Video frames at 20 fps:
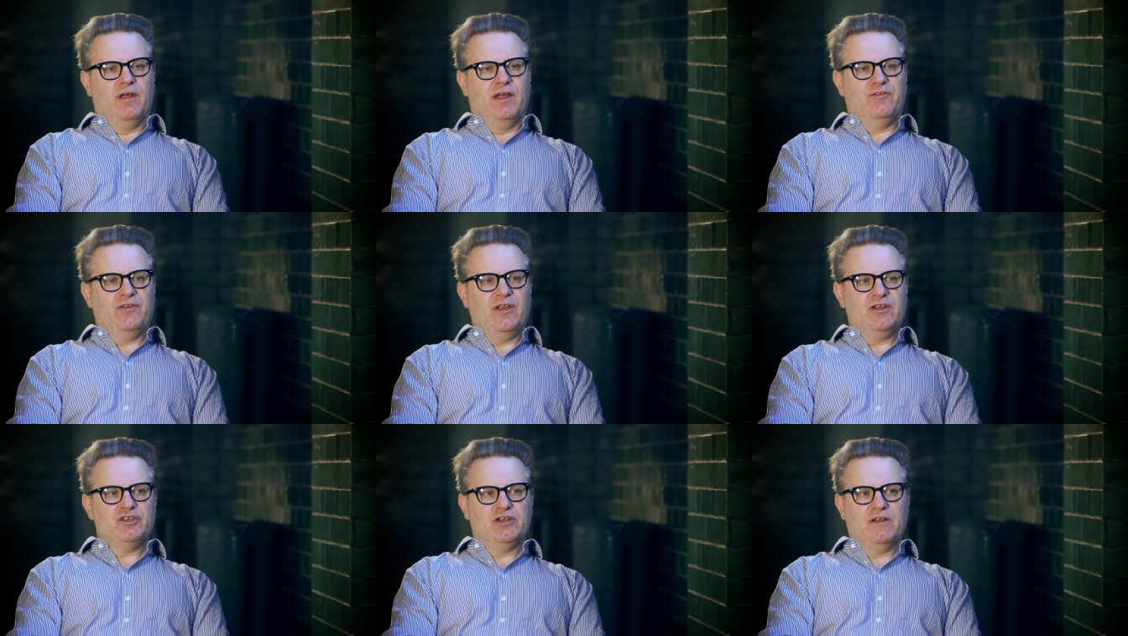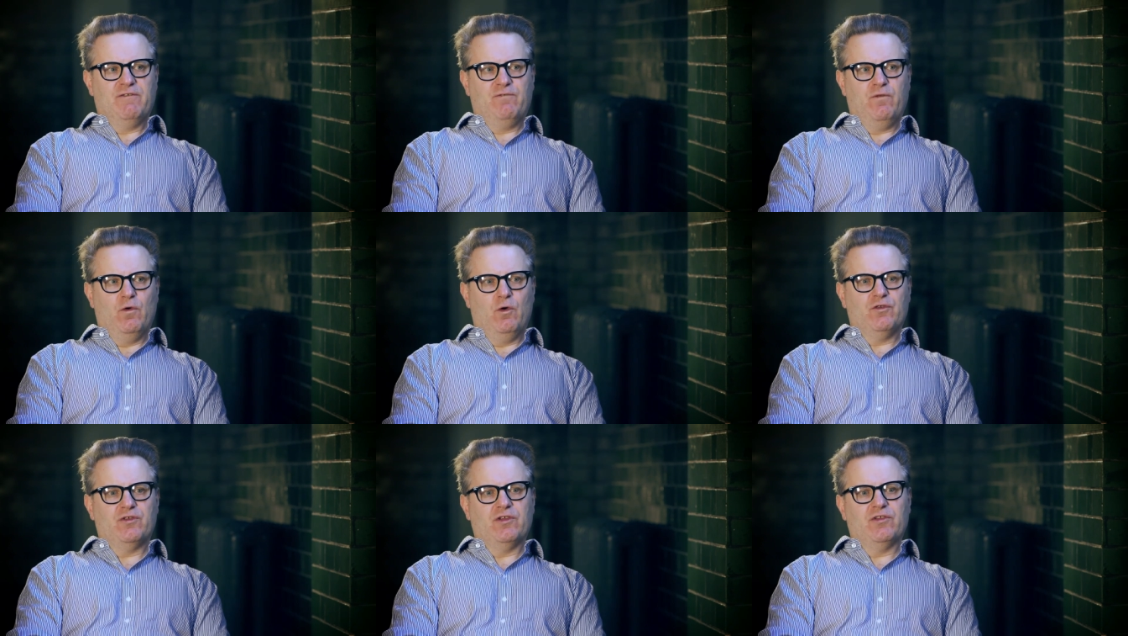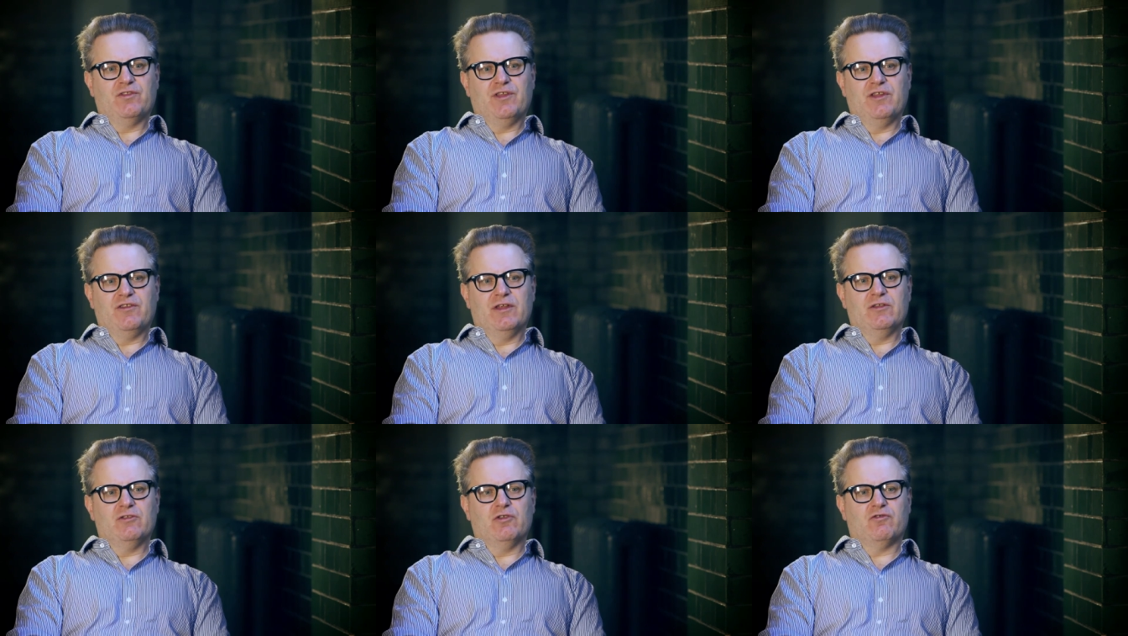essentially forces
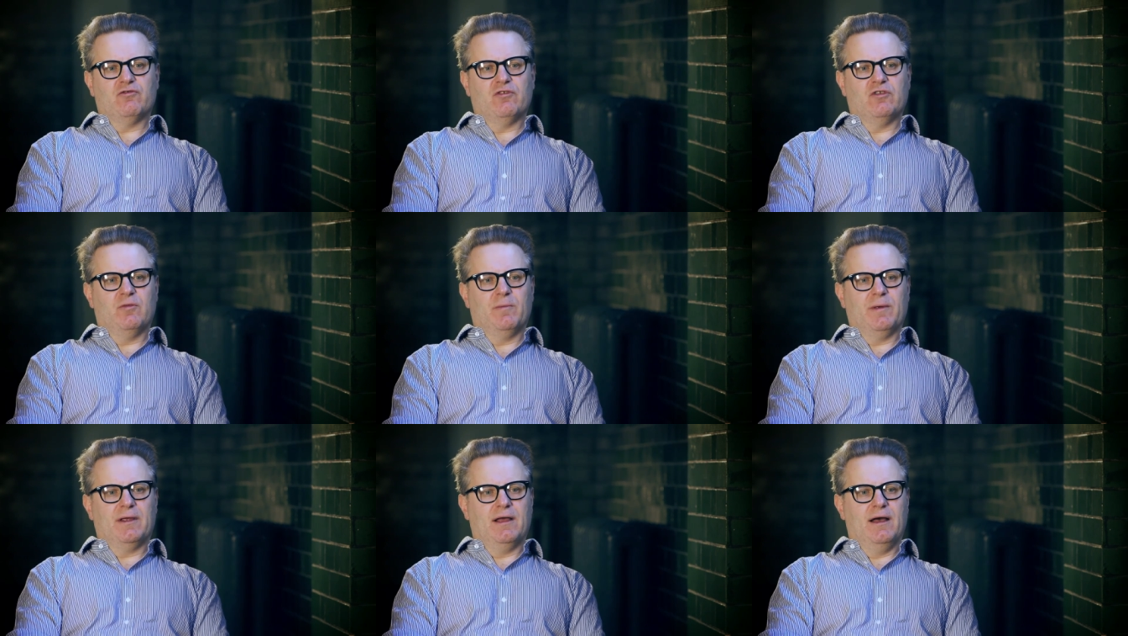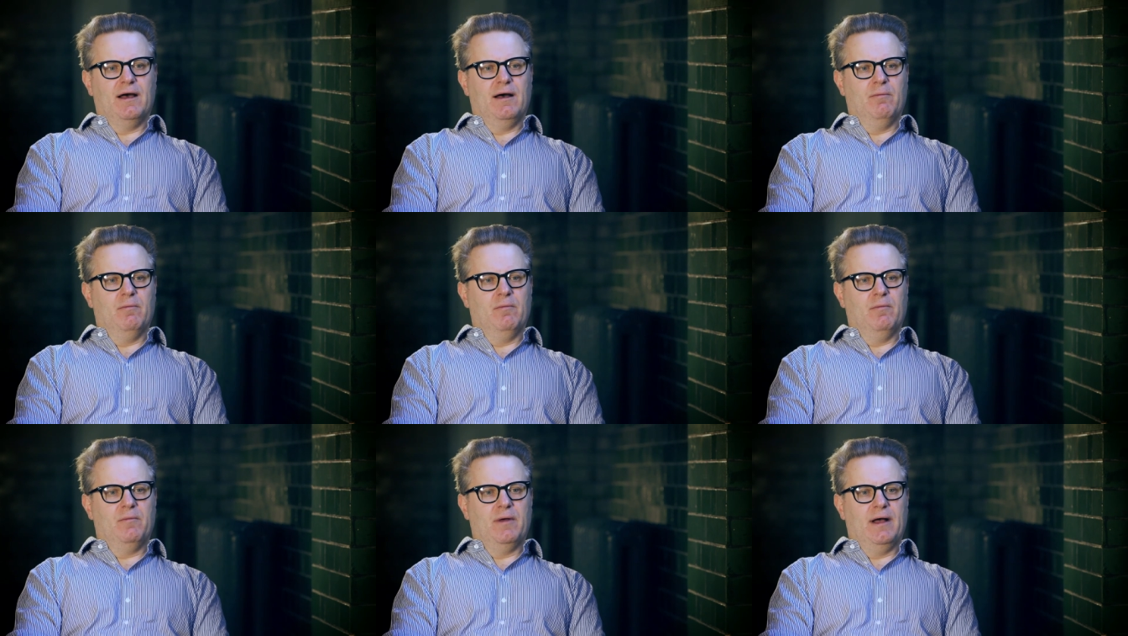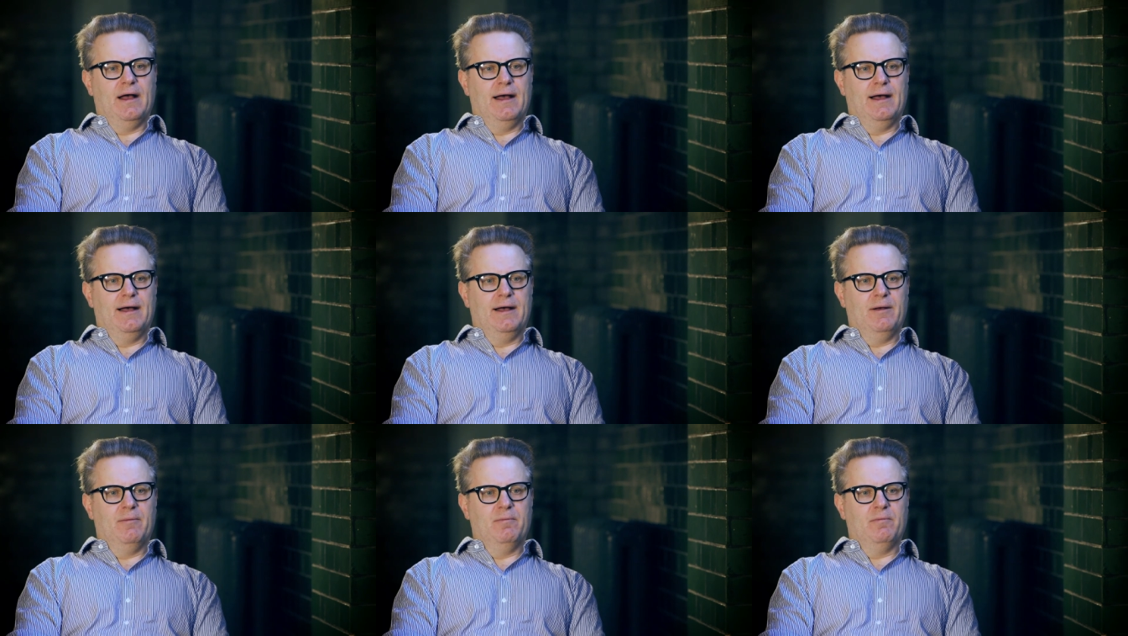this industry to become
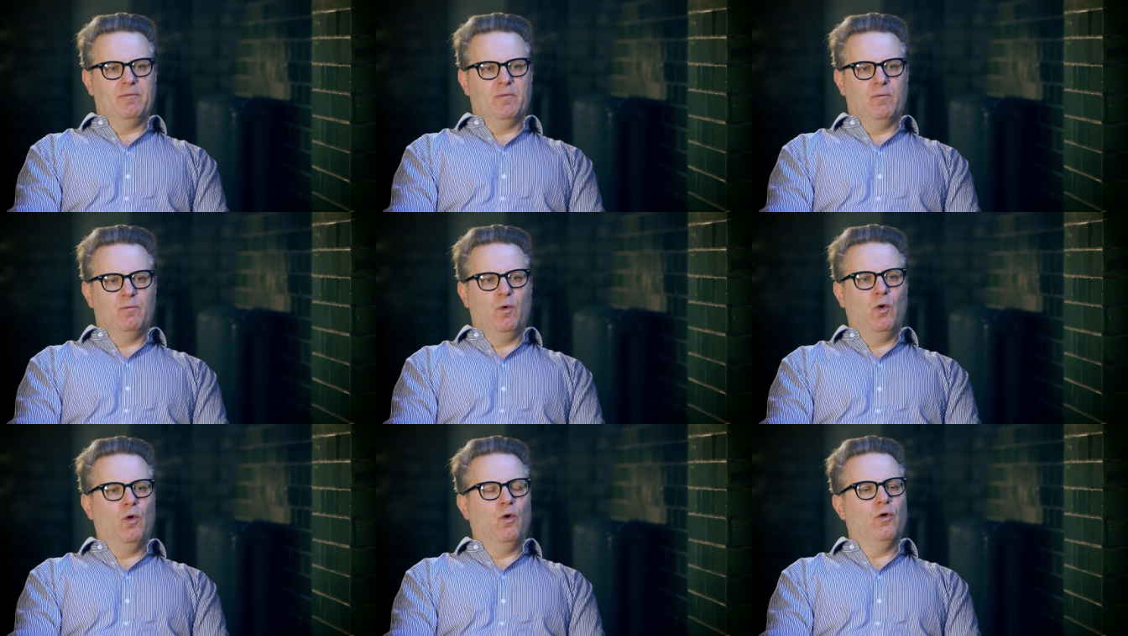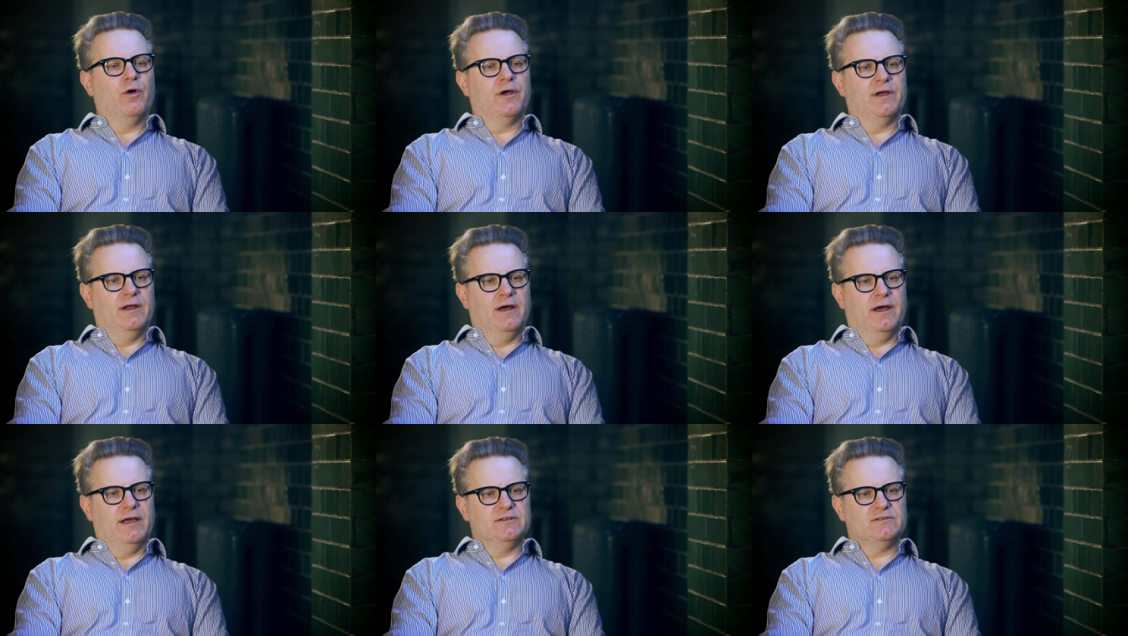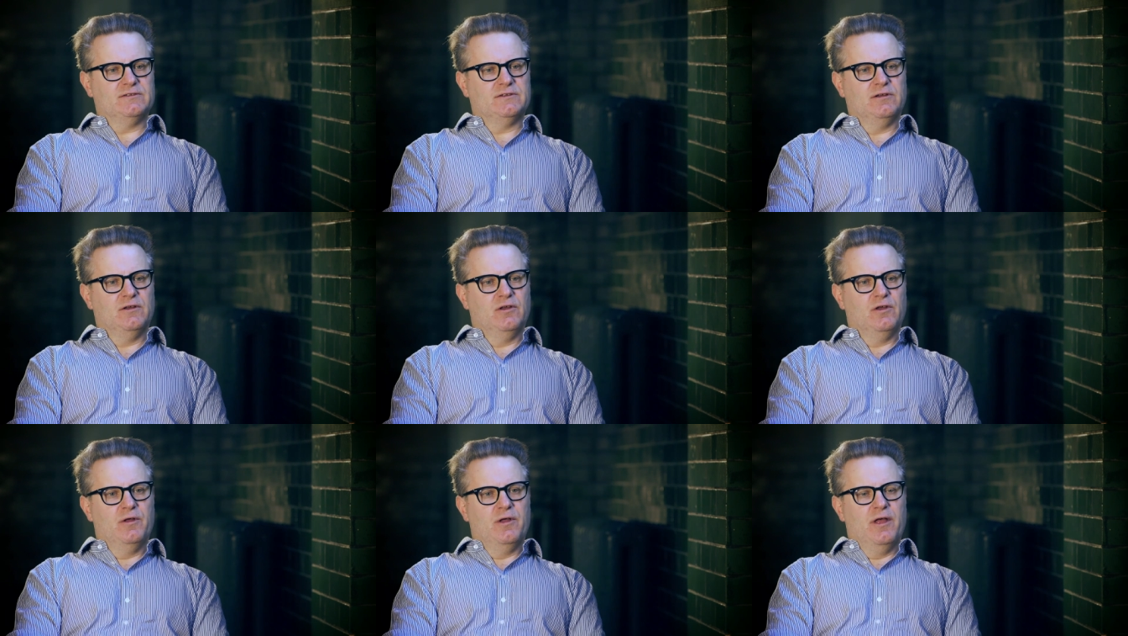um, more organized